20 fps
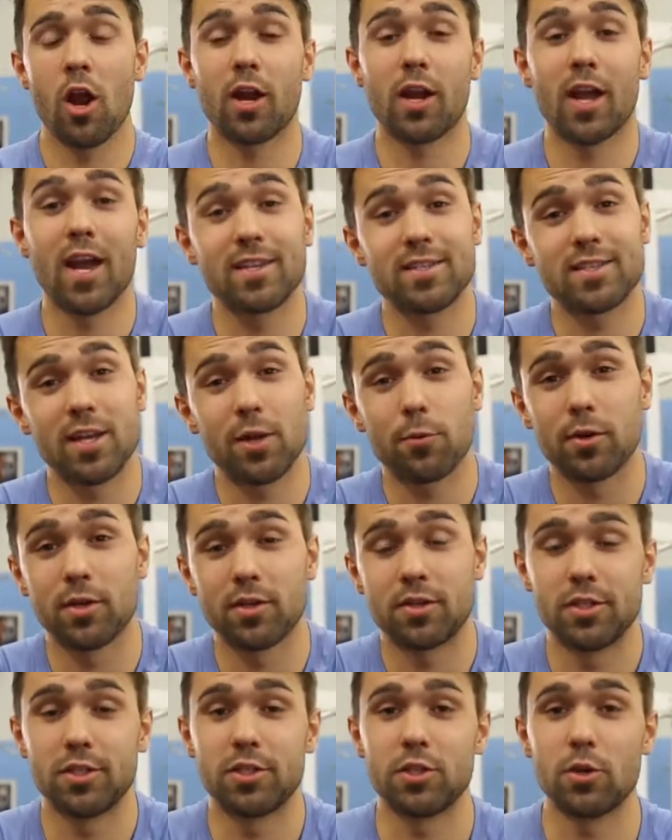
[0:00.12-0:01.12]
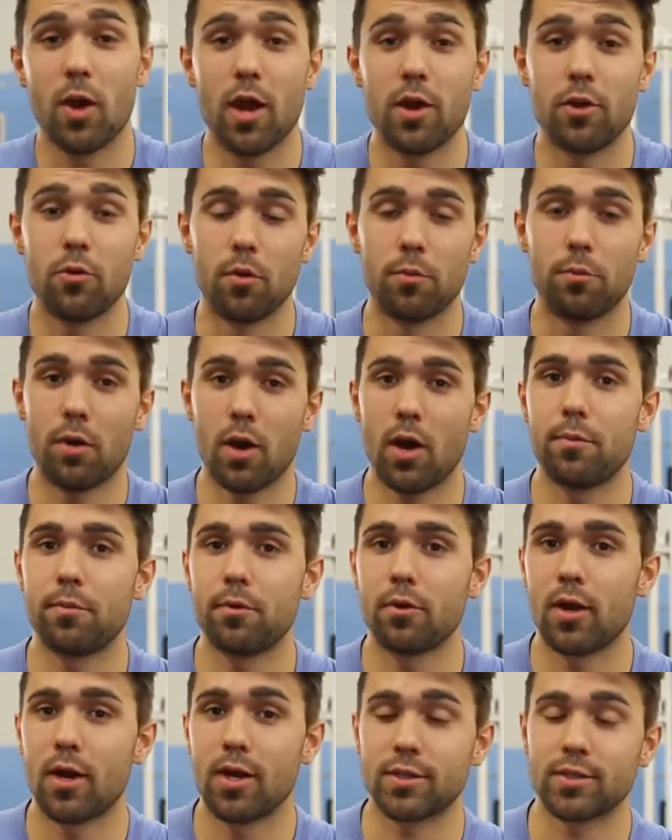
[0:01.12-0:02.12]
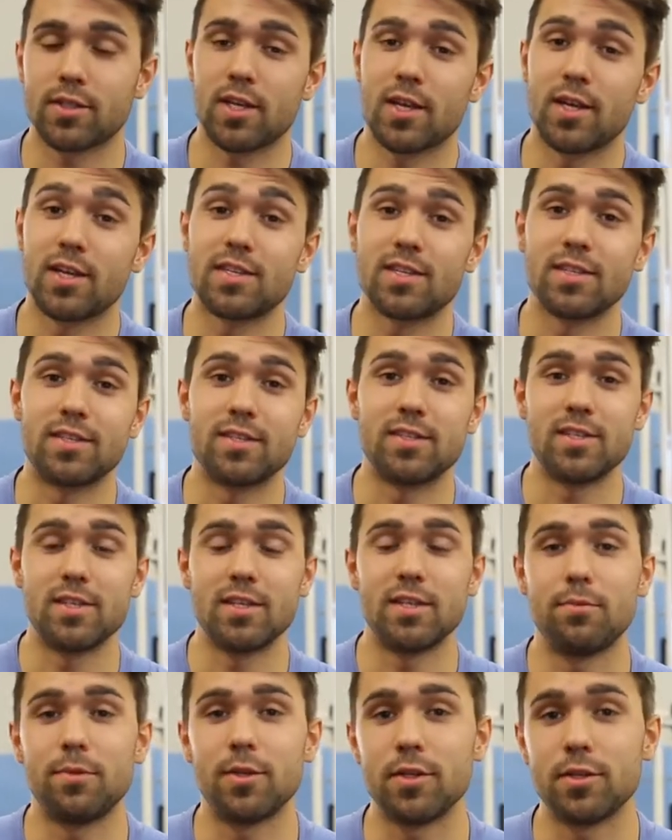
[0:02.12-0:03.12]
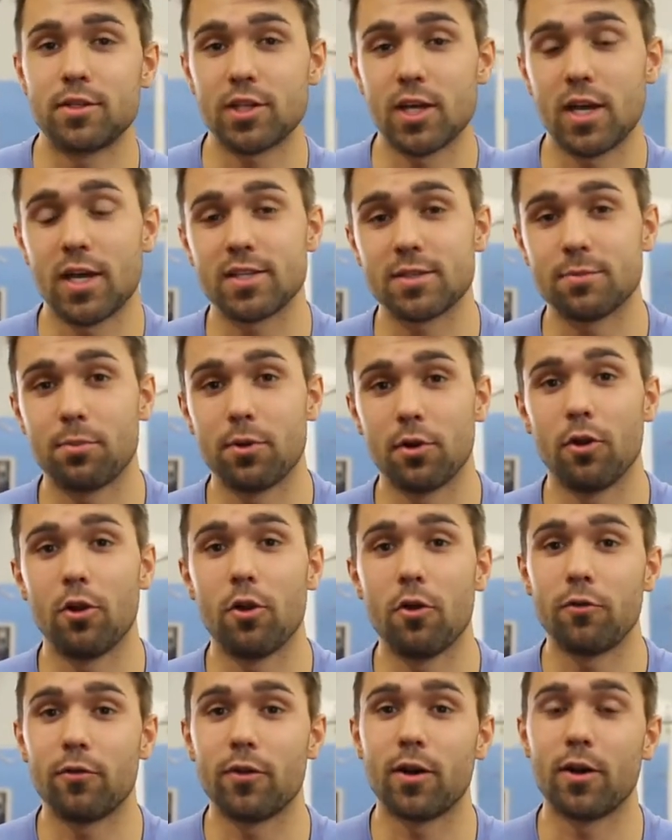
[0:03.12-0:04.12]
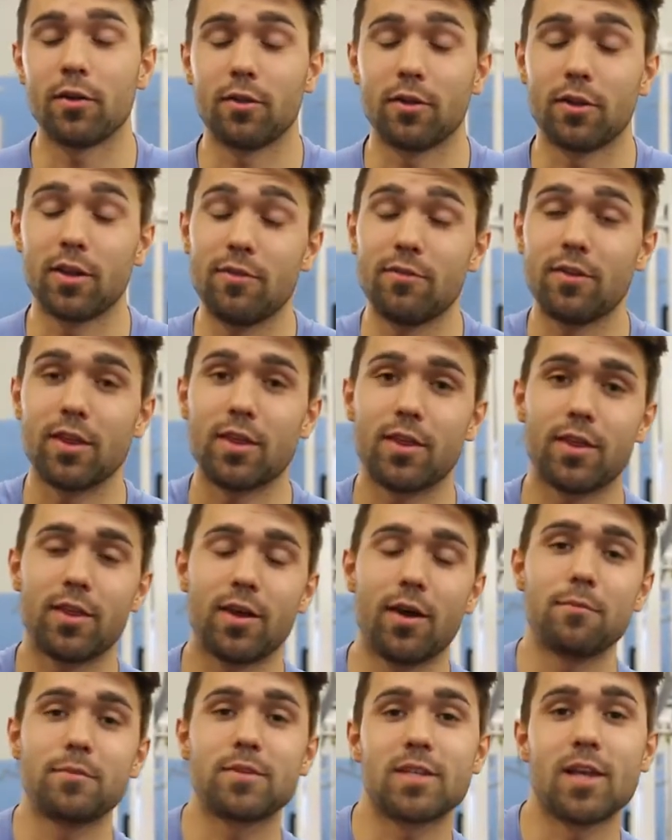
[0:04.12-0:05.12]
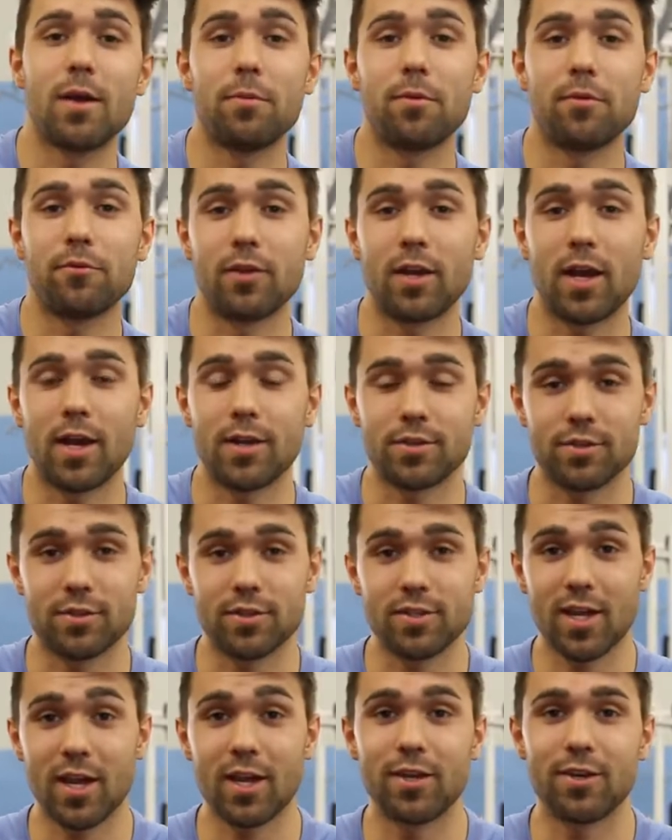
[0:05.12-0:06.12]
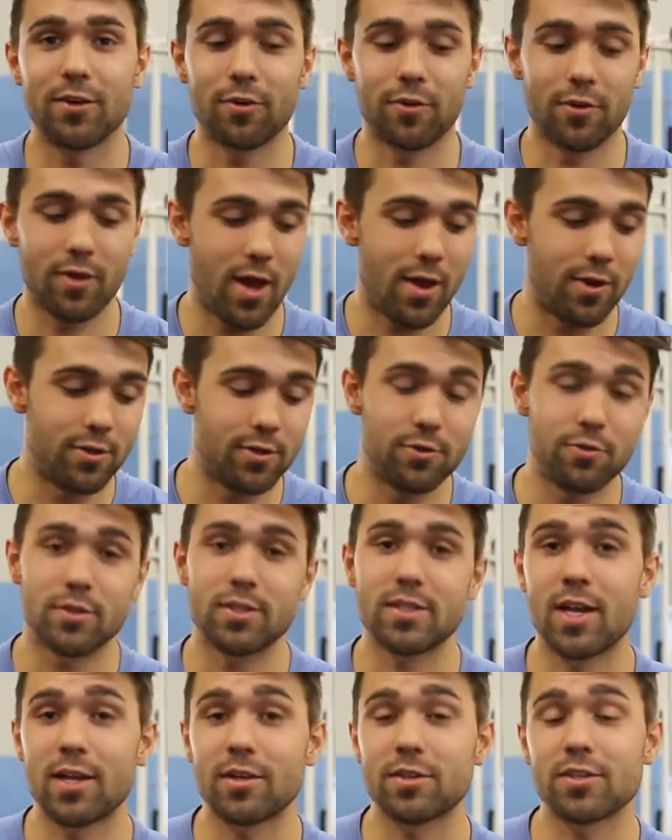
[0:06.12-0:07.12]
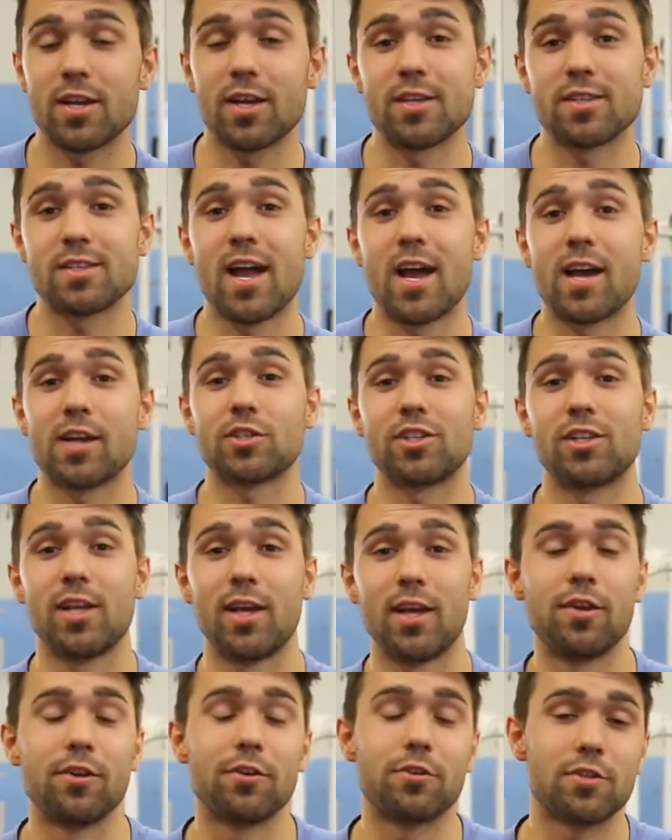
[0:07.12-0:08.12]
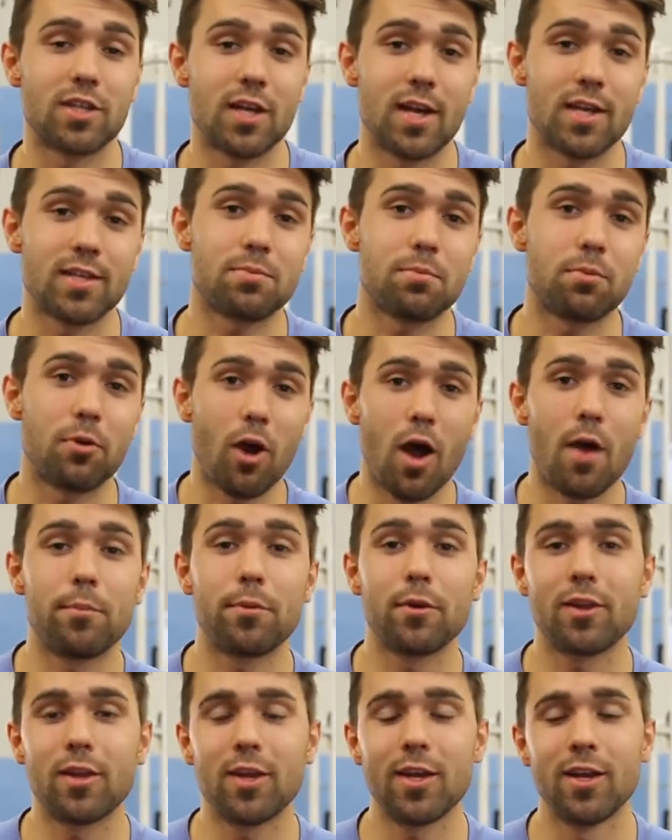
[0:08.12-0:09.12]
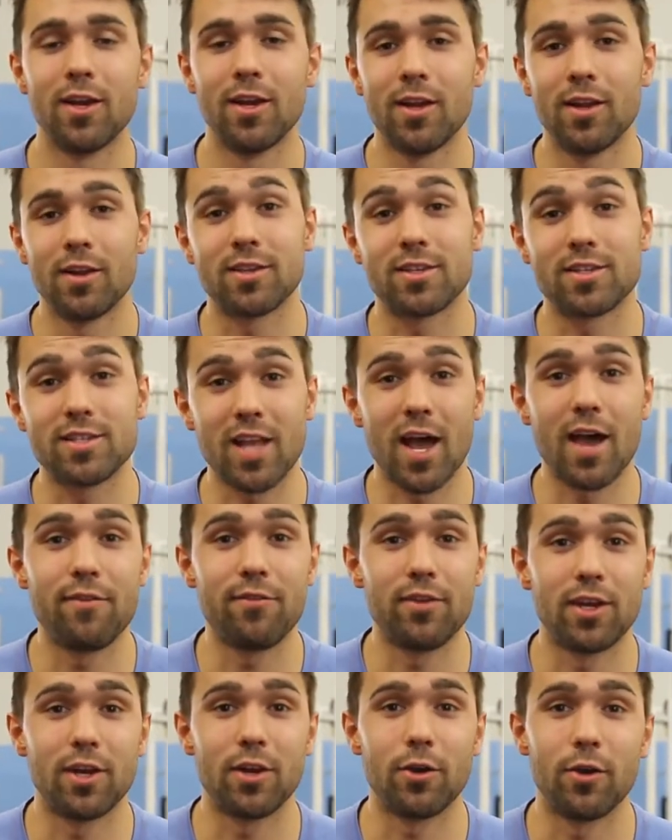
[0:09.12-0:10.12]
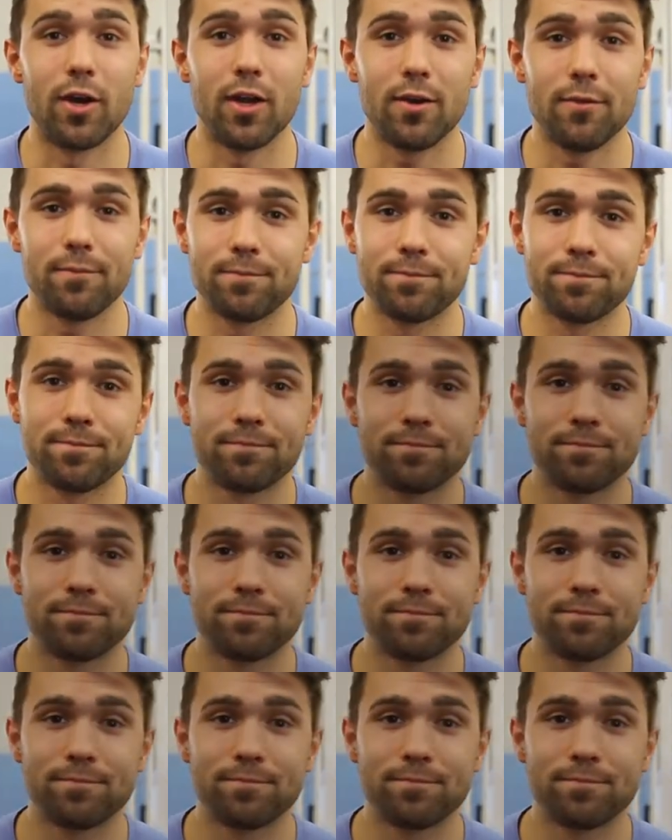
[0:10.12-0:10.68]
Alright guys, today we're going to teach you how to do a popular exercise, the DB chest pullover. Leave a thumbs up if you guys are excited to learn how to do this exercise to actually hit your chest properly. Let's dive into it.